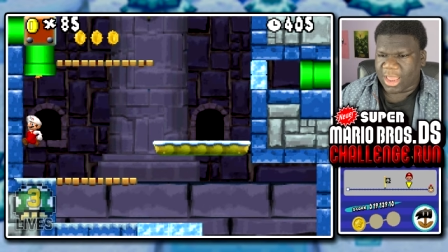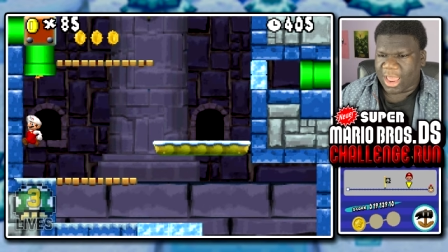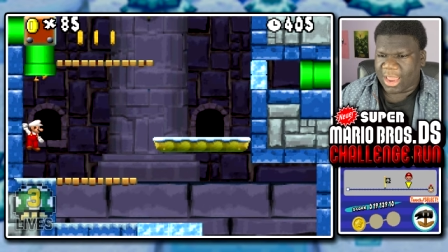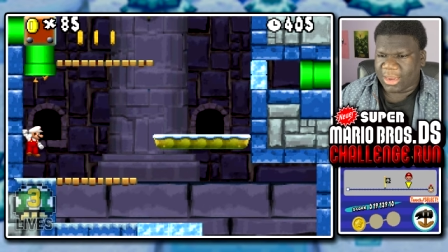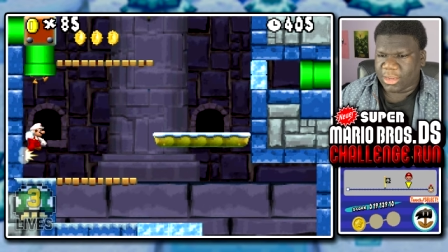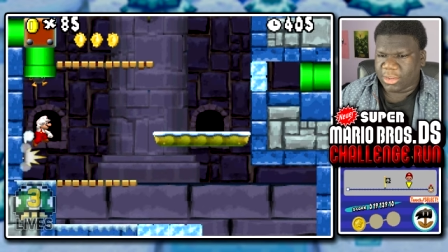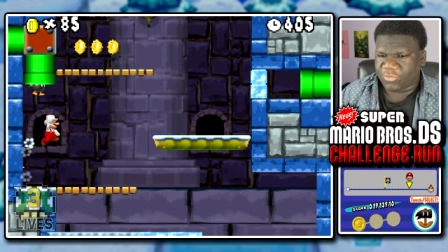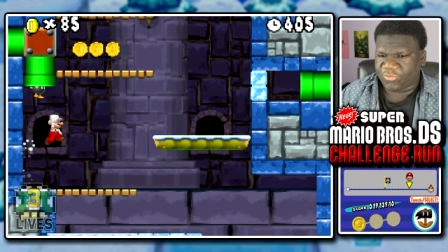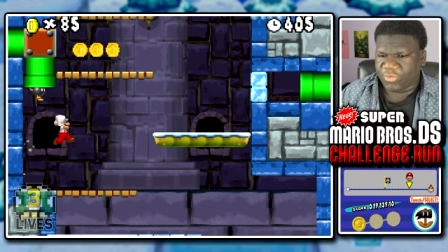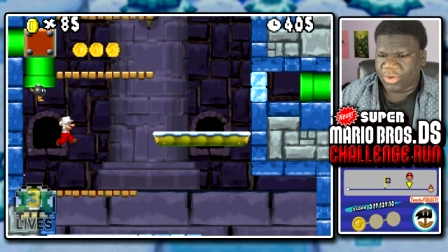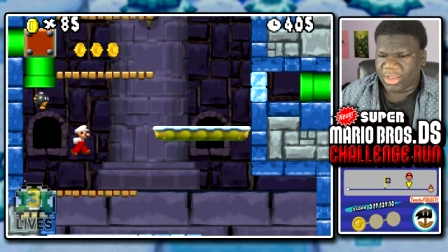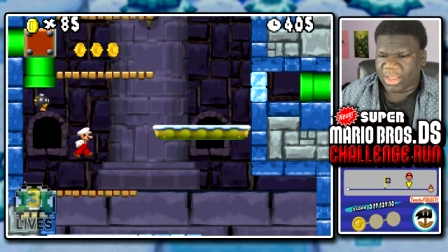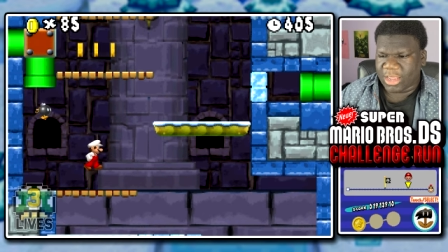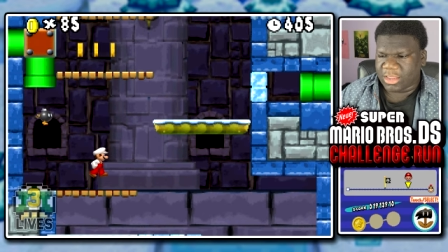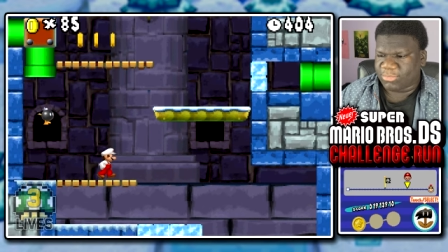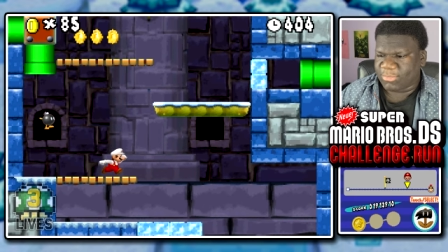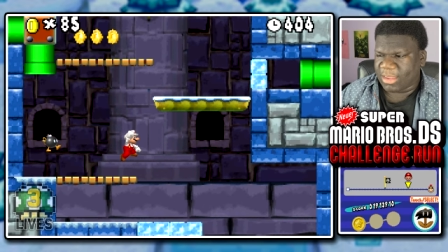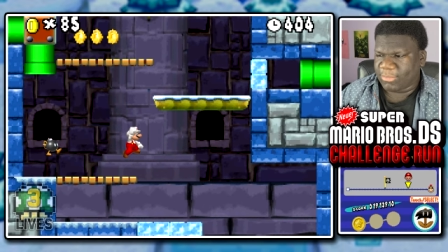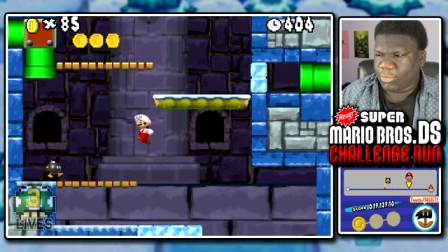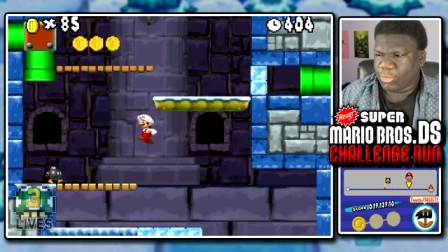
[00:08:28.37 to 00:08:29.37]
I just
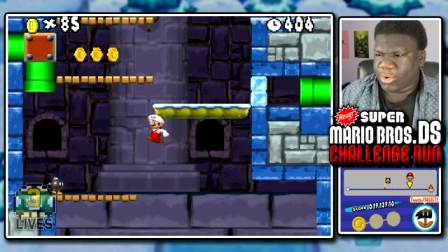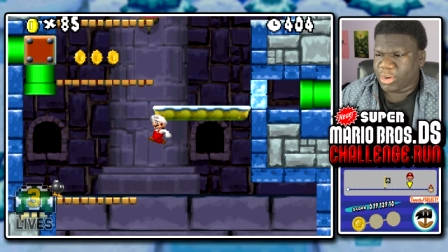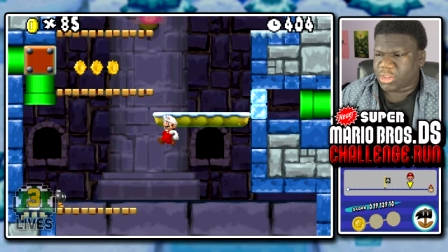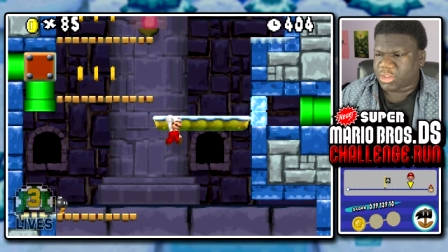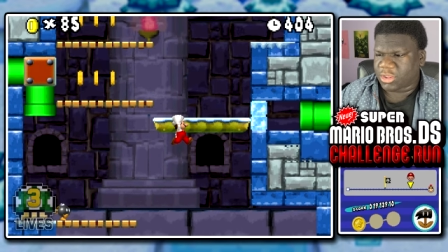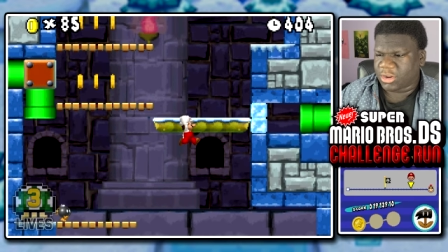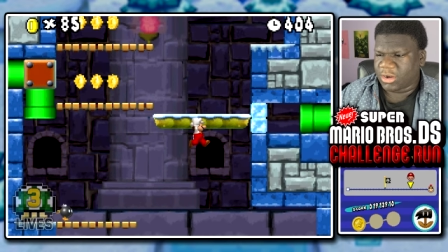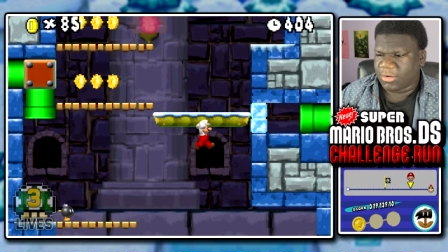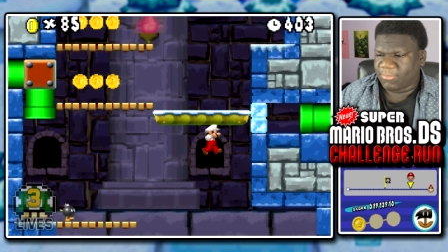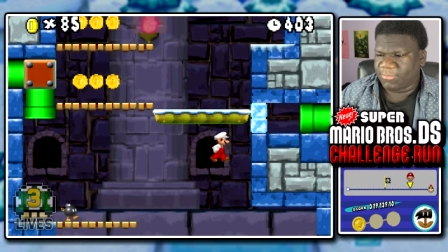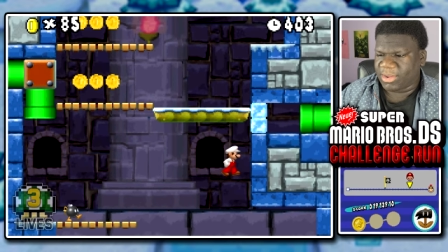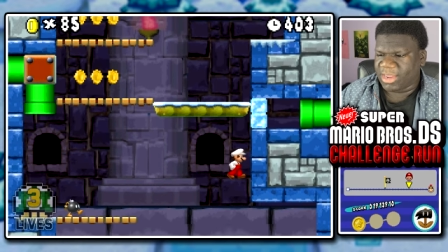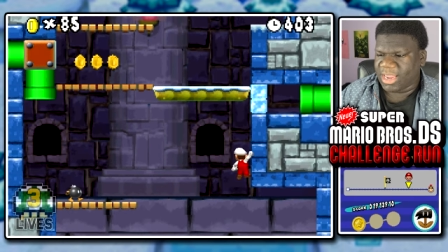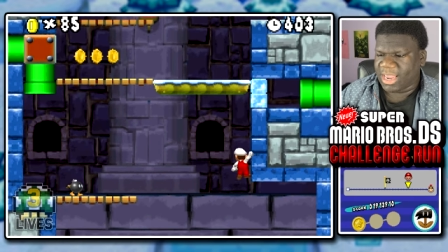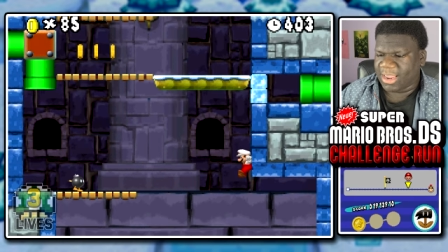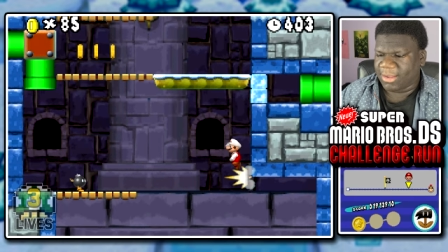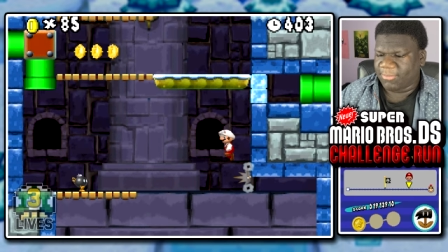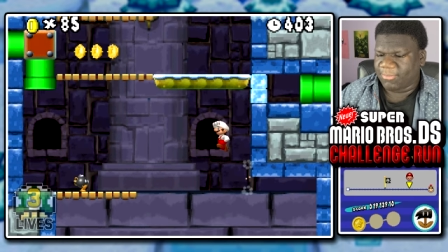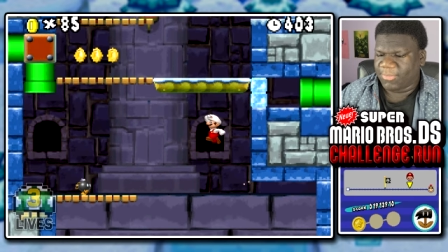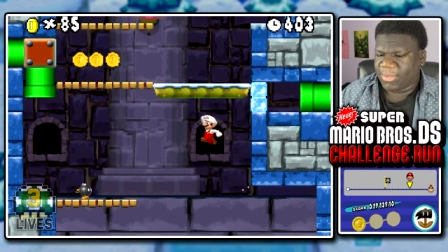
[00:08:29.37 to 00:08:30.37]
realized maybe we shouldn't be
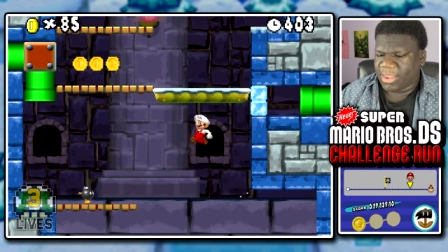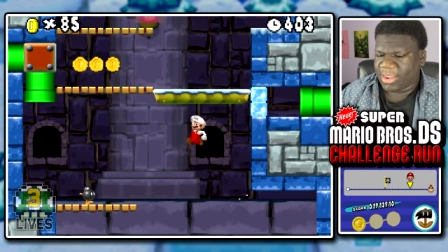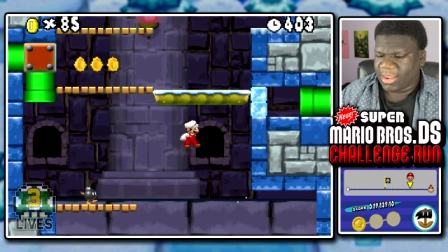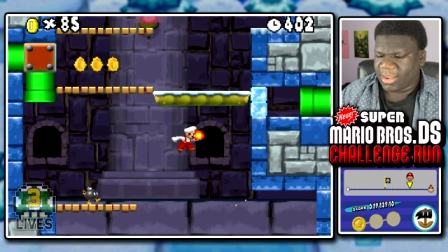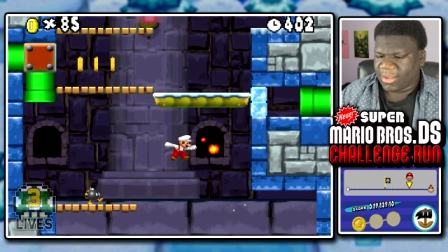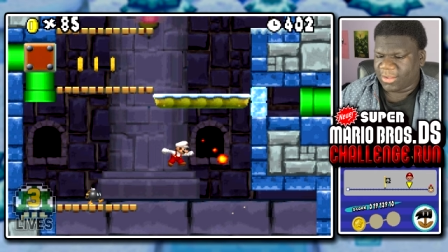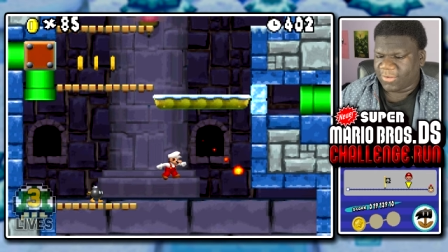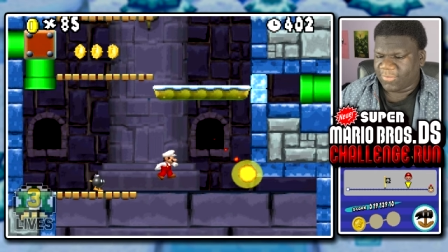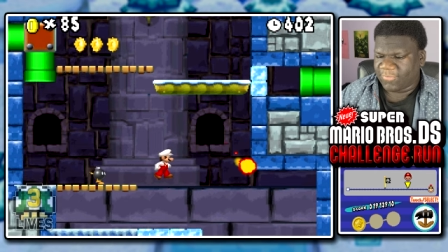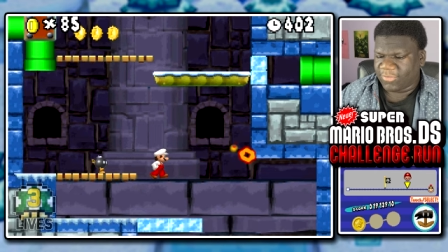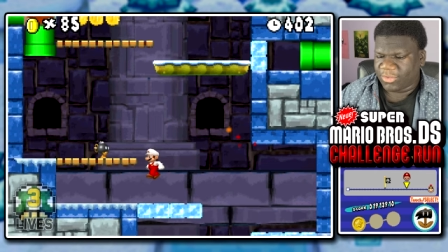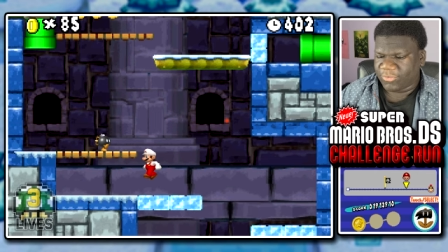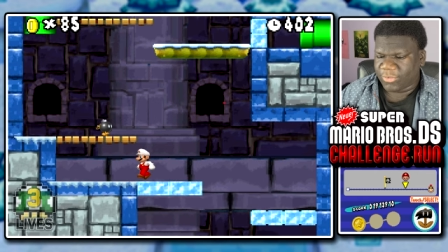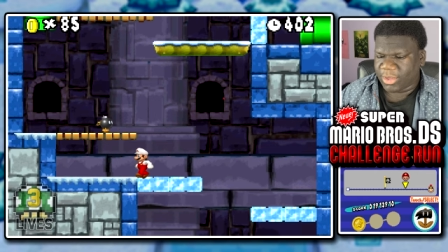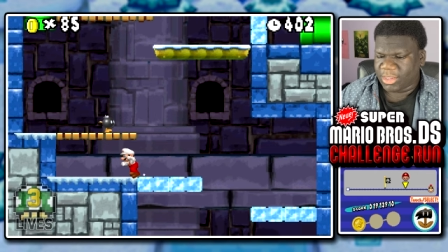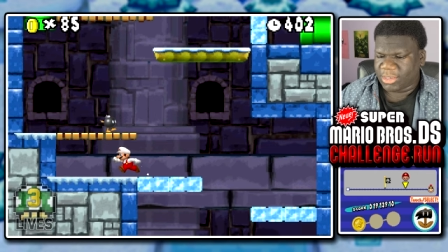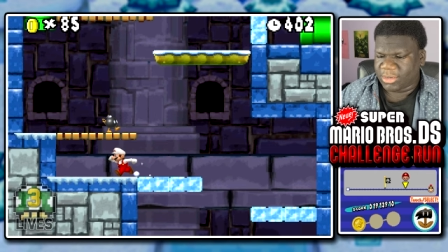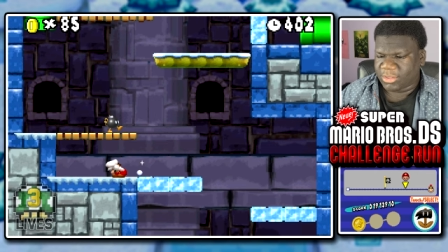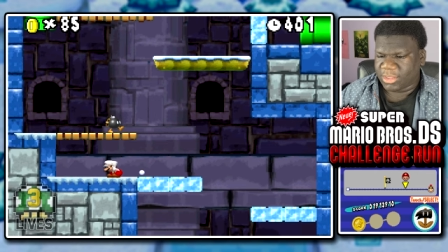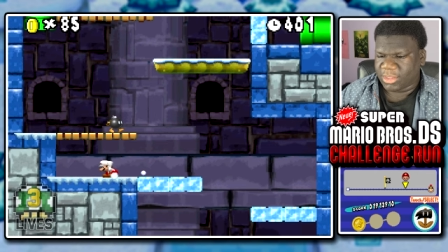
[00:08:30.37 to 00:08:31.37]
him for the
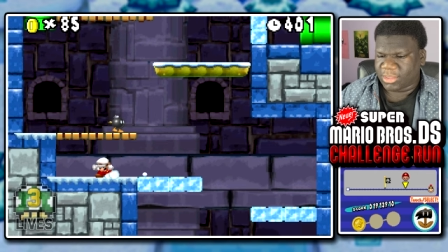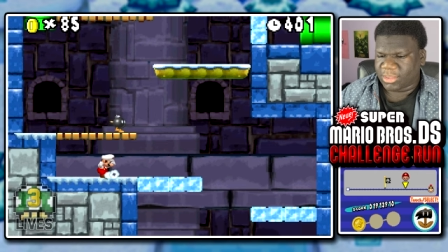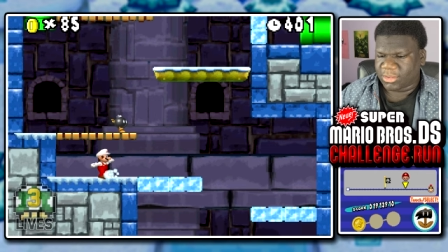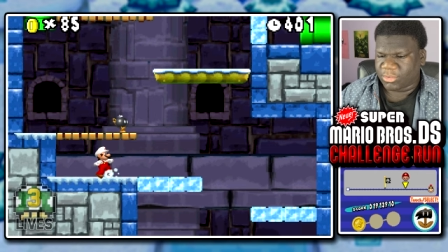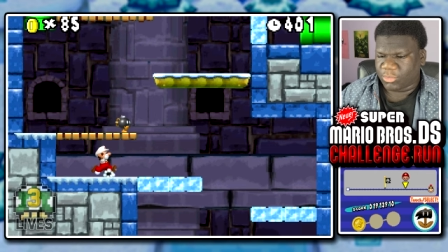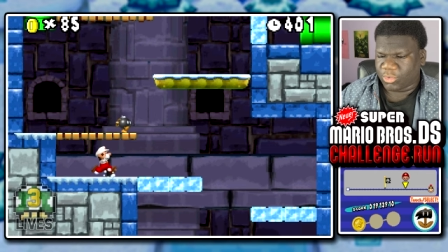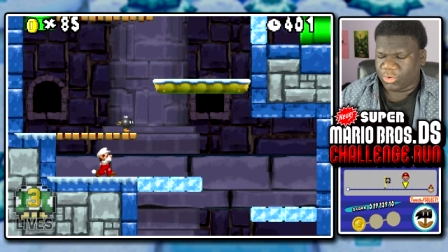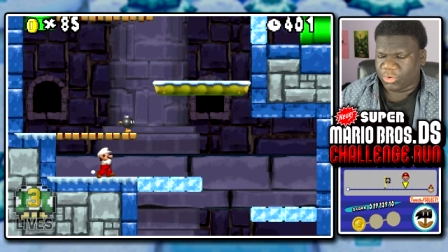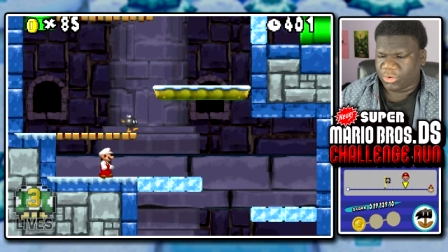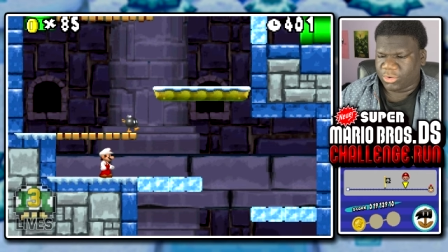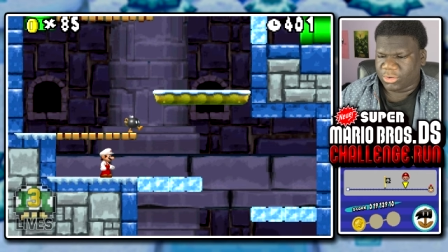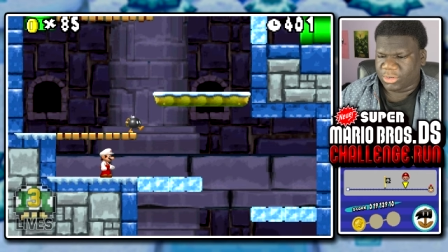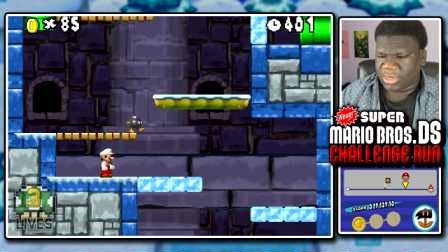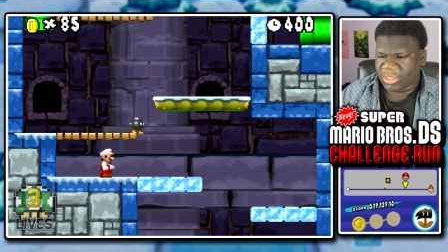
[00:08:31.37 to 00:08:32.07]
rest of this world.